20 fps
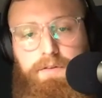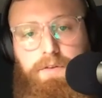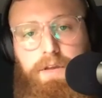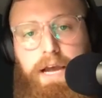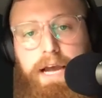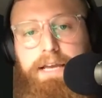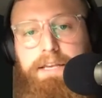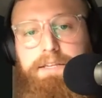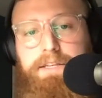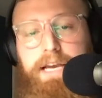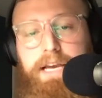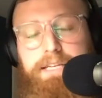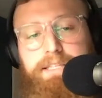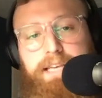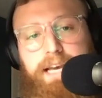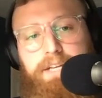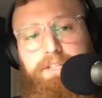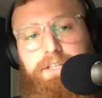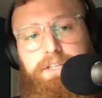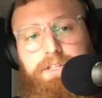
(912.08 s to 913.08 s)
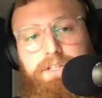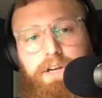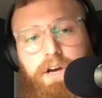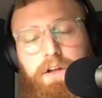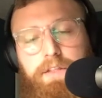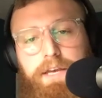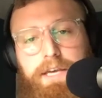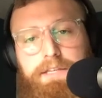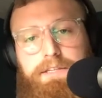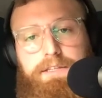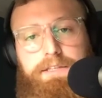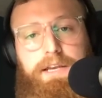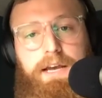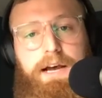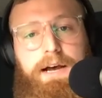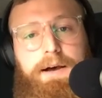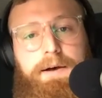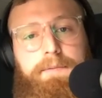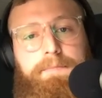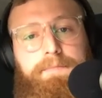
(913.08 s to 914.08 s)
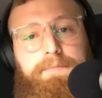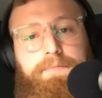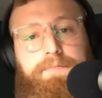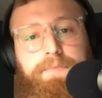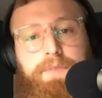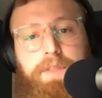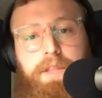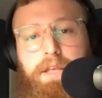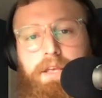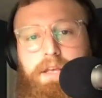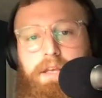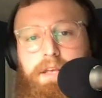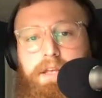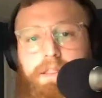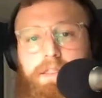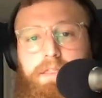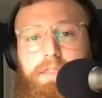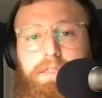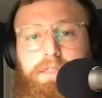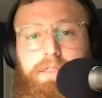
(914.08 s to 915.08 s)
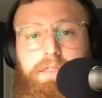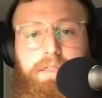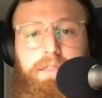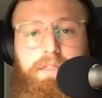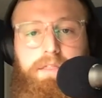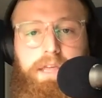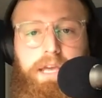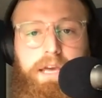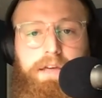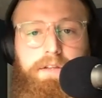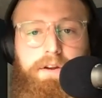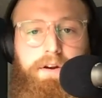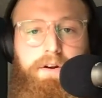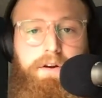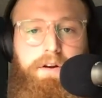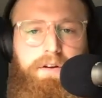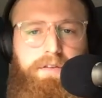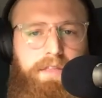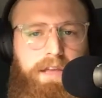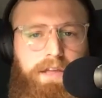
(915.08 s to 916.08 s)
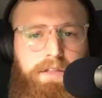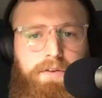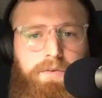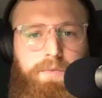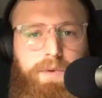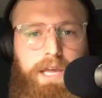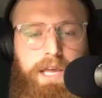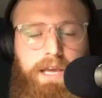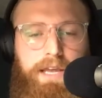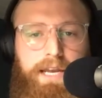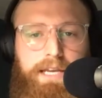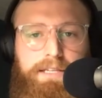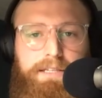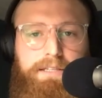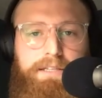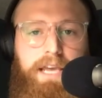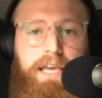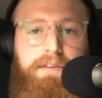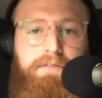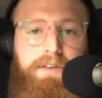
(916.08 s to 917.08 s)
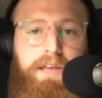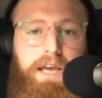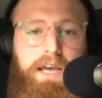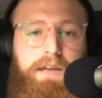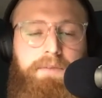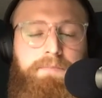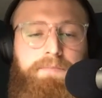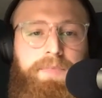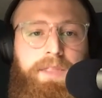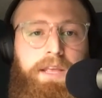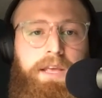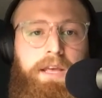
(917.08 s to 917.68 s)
I actually saw this the other week and I saved it.